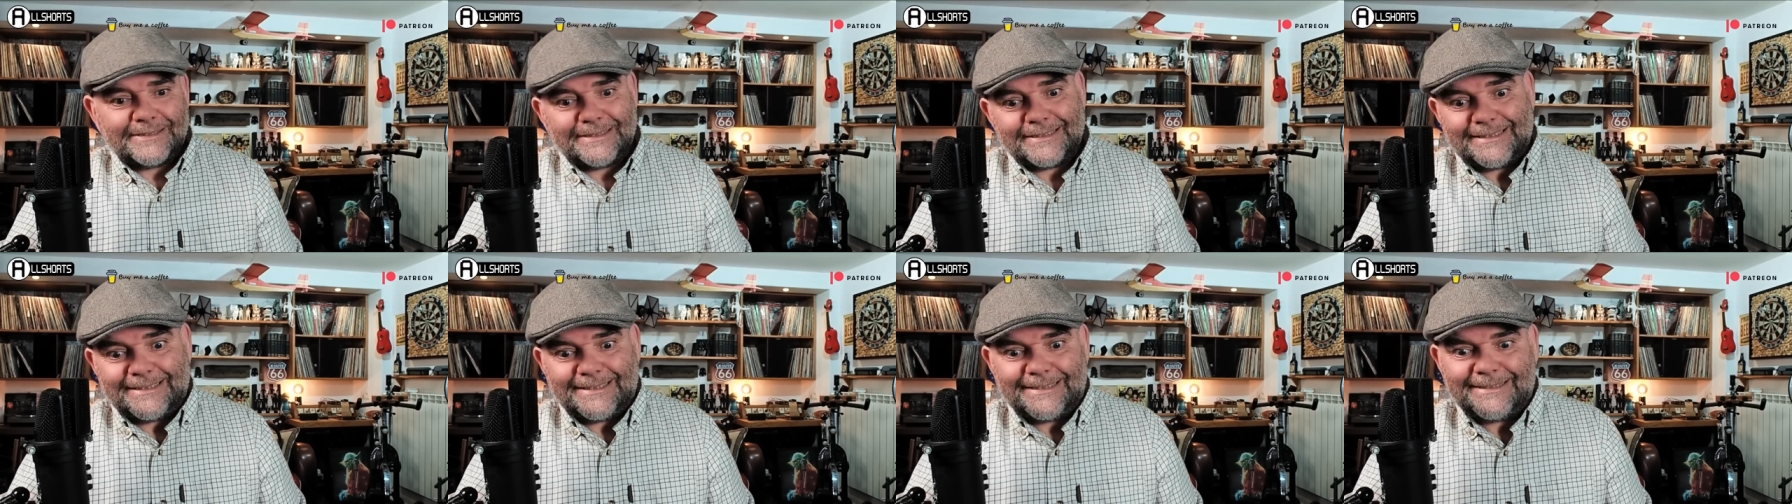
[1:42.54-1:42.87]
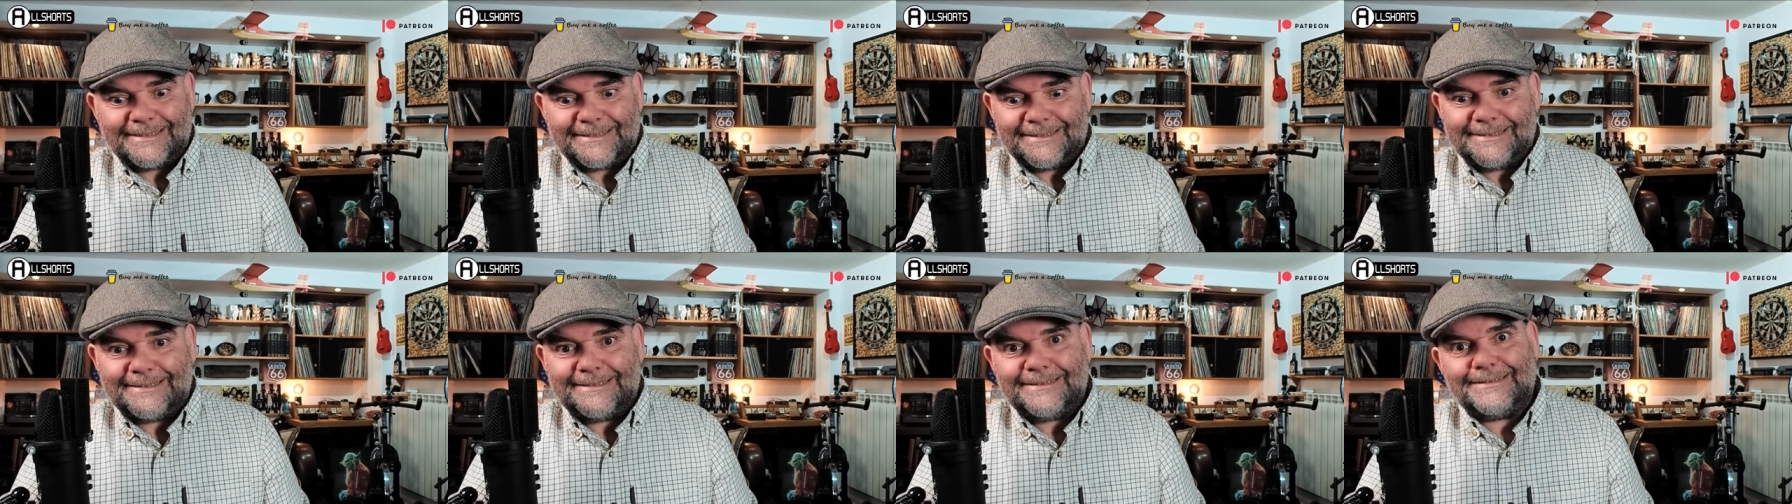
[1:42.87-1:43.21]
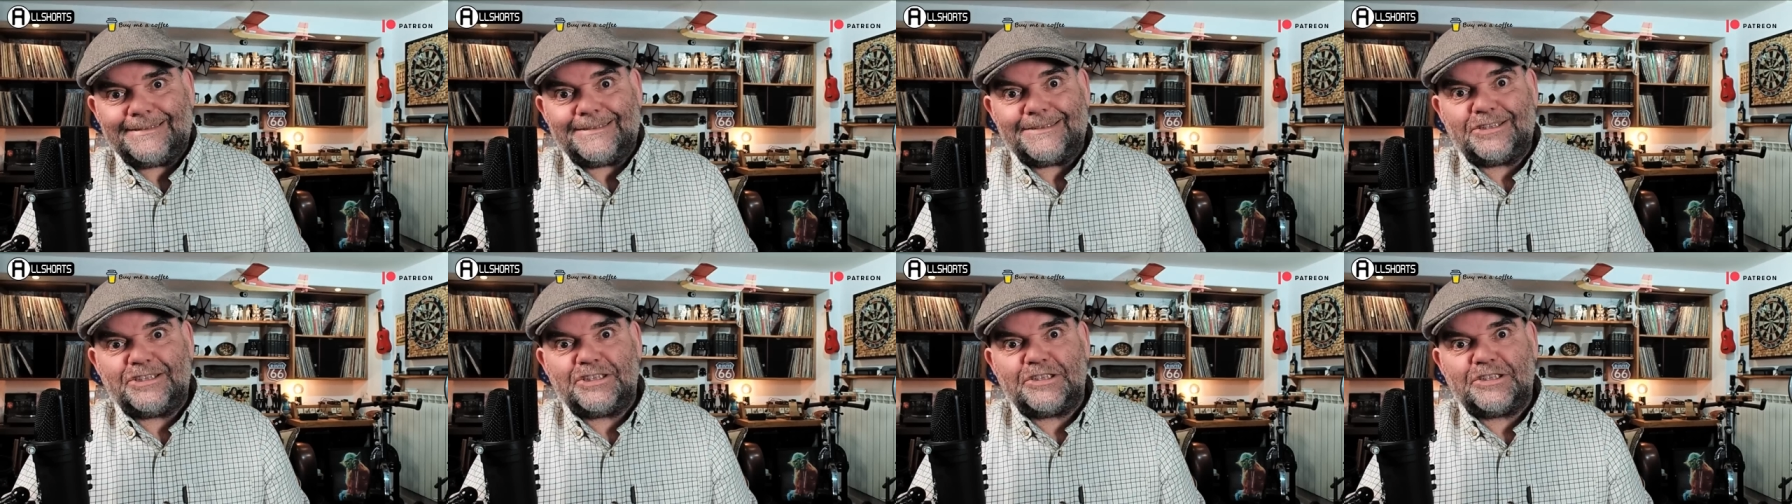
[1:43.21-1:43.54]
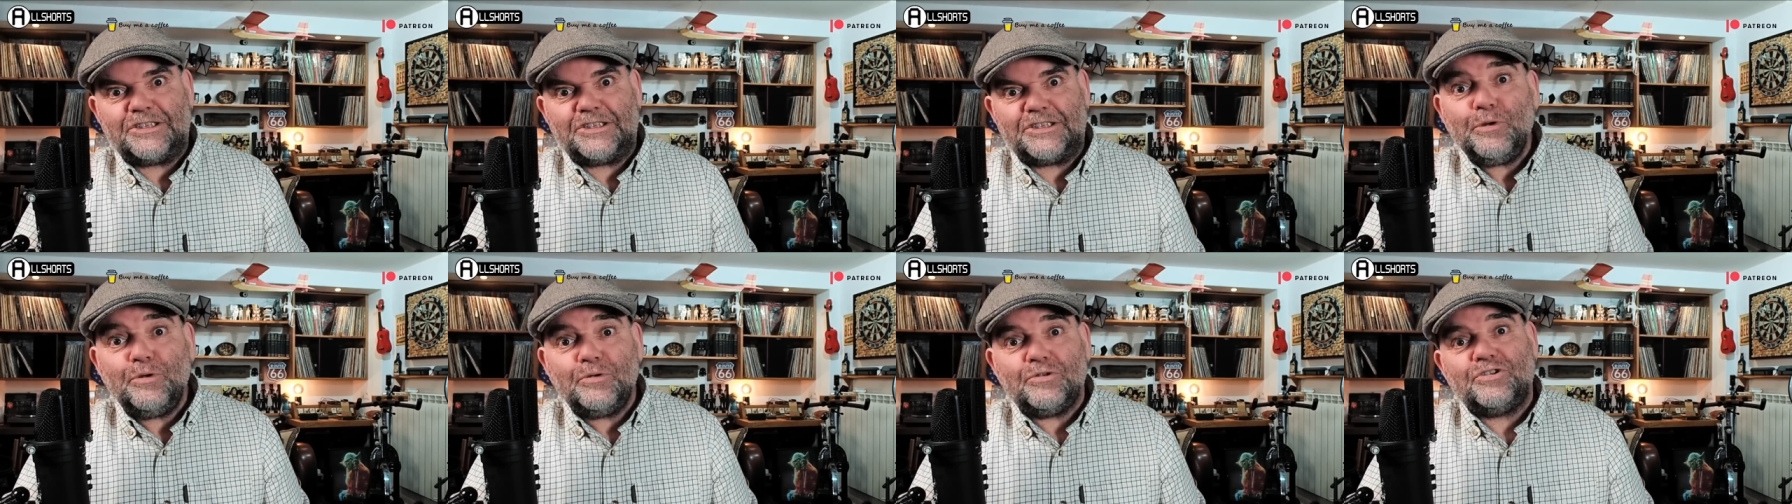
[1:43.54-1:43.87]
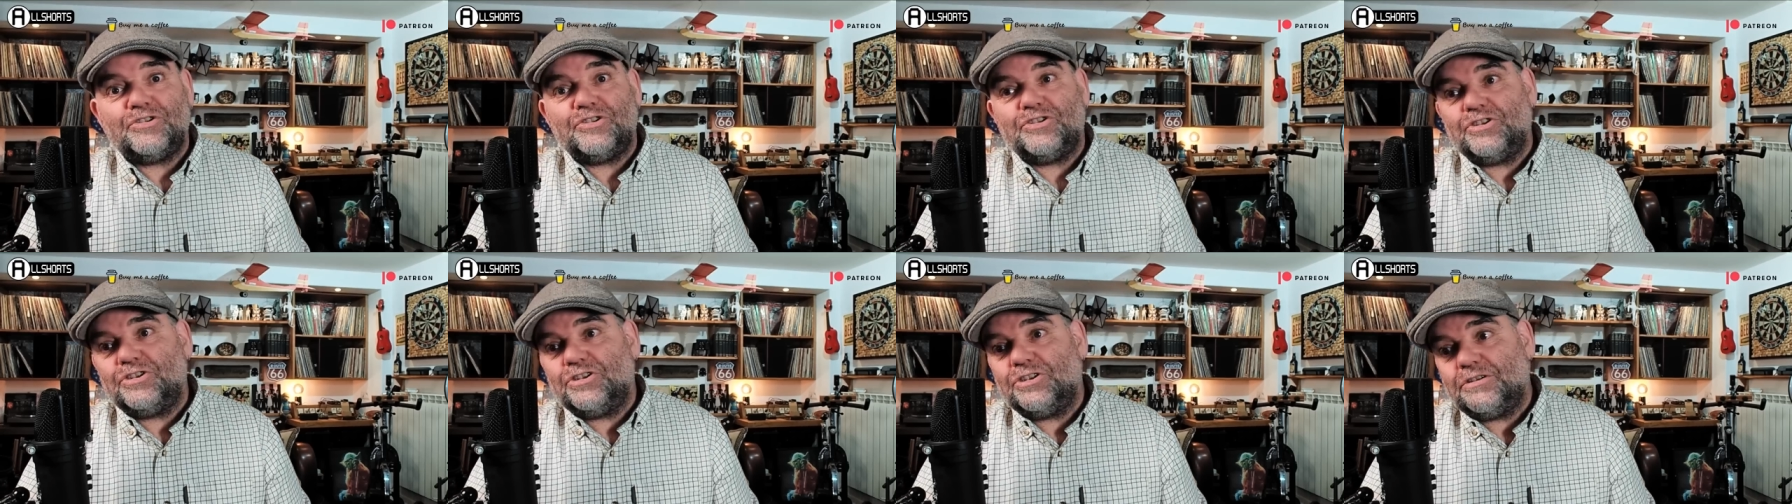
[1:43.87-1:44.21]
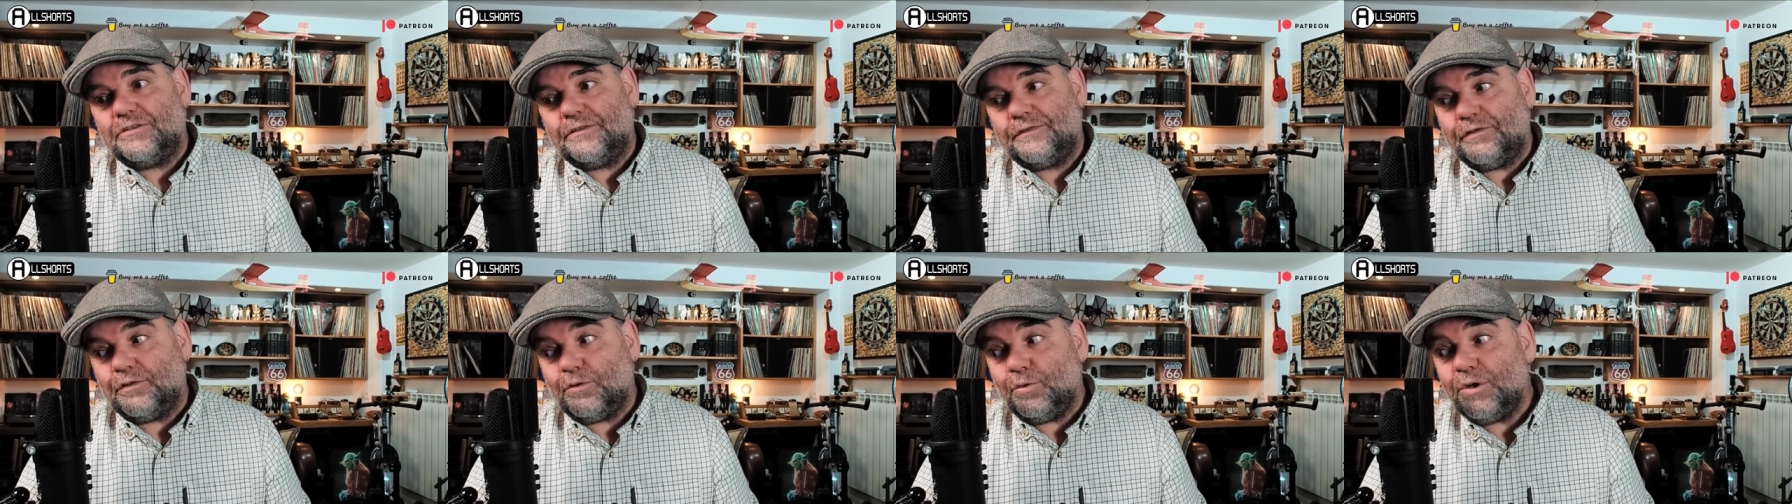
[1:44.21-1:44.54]
any disputes,
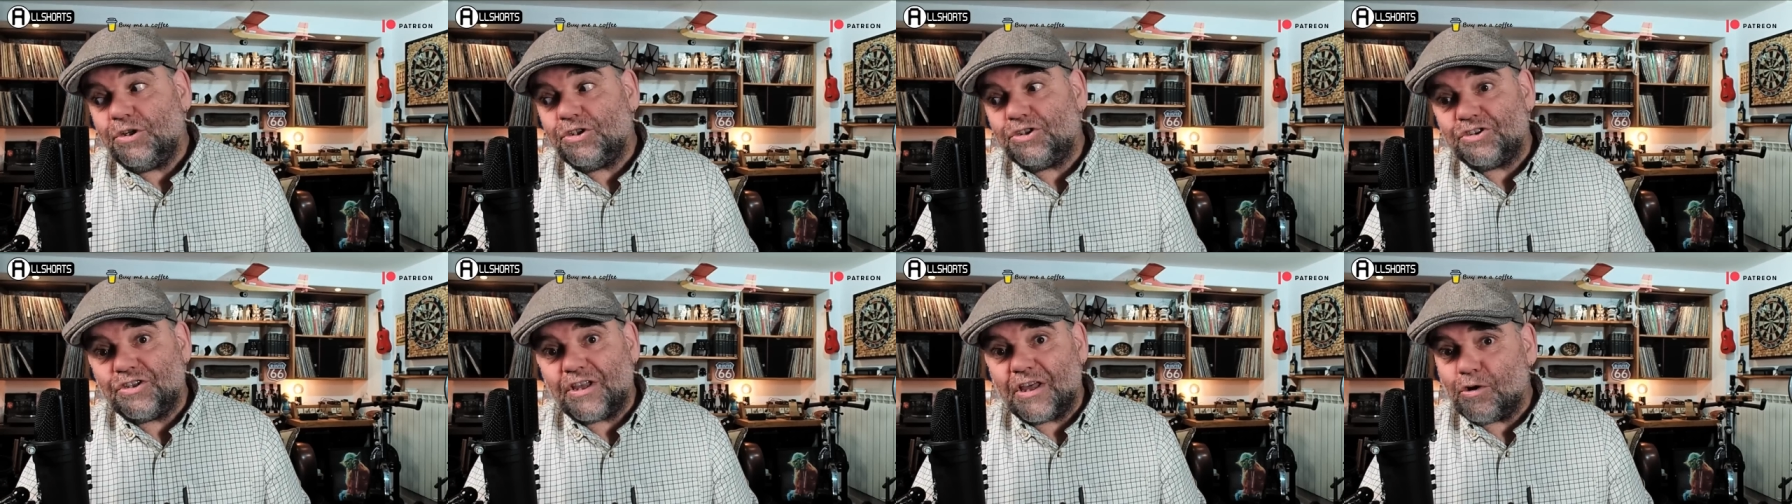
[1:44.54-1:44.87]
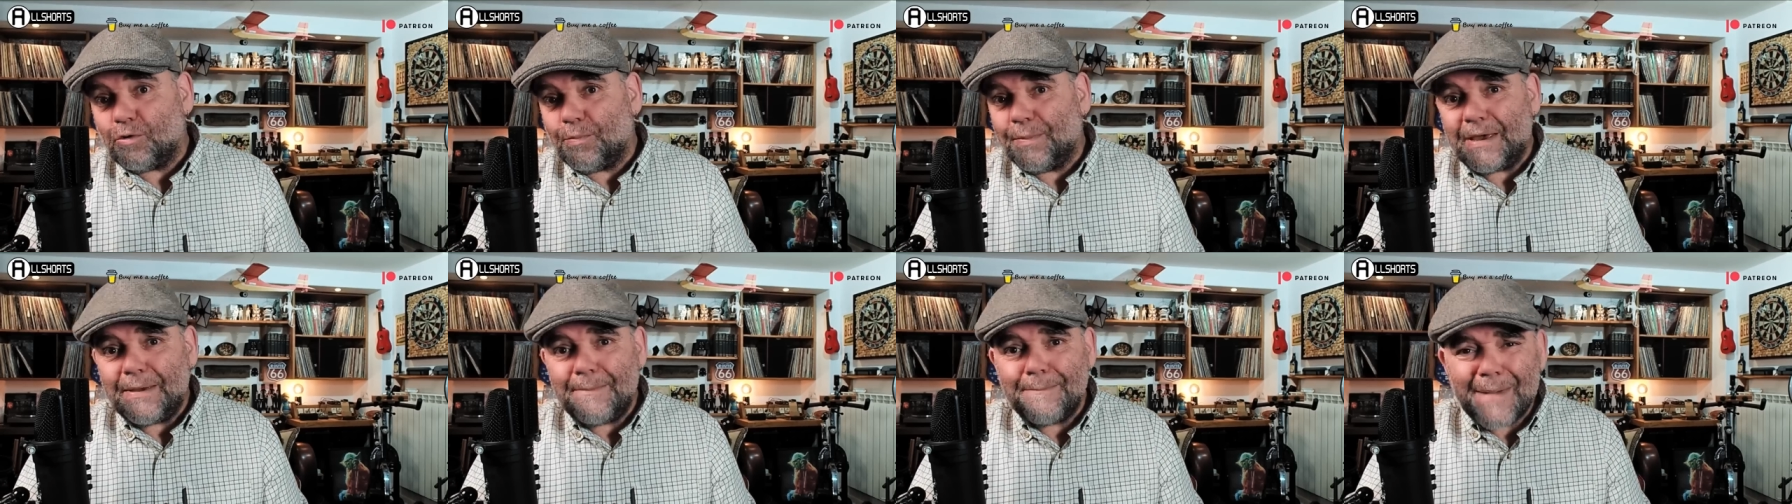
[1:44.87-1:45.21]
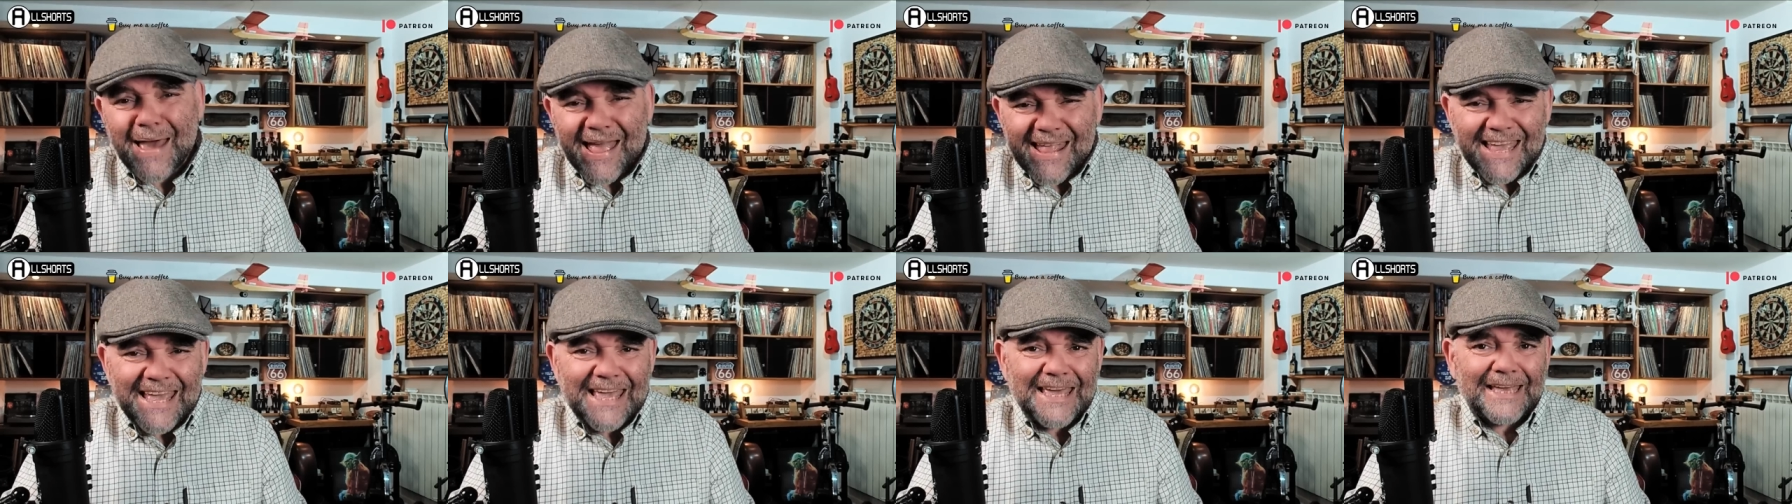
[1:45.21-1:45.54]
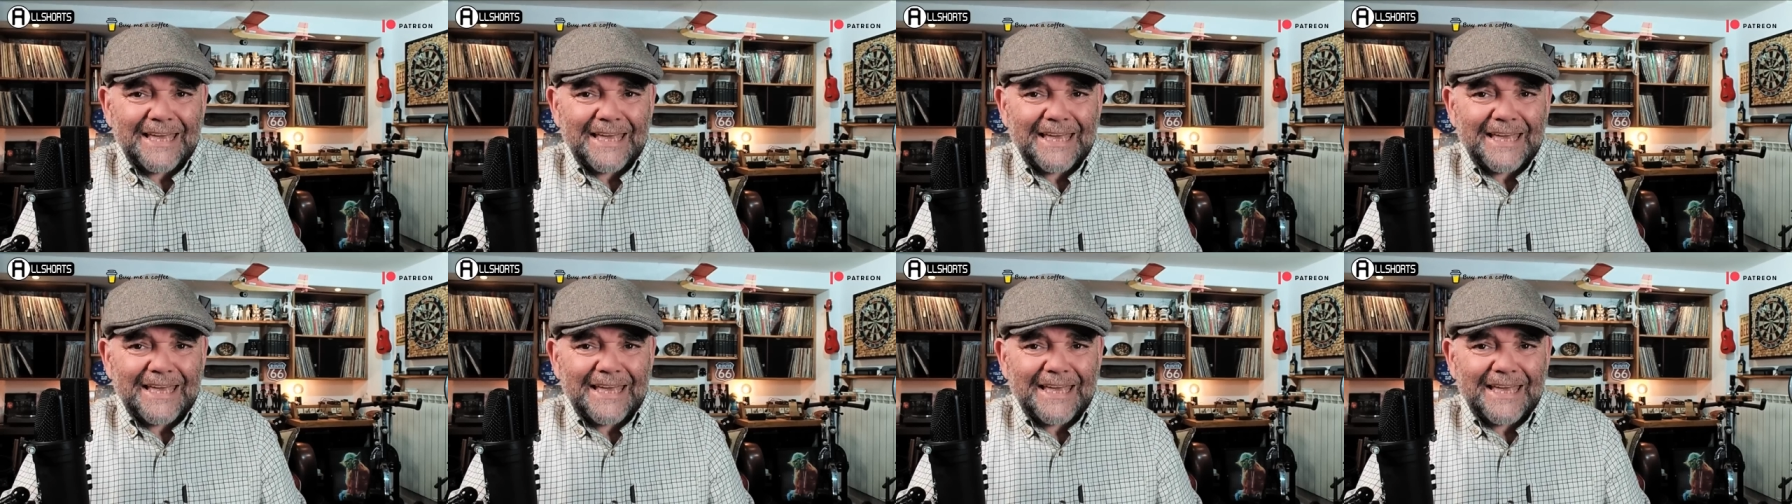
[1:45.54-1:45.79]
for which there will be many.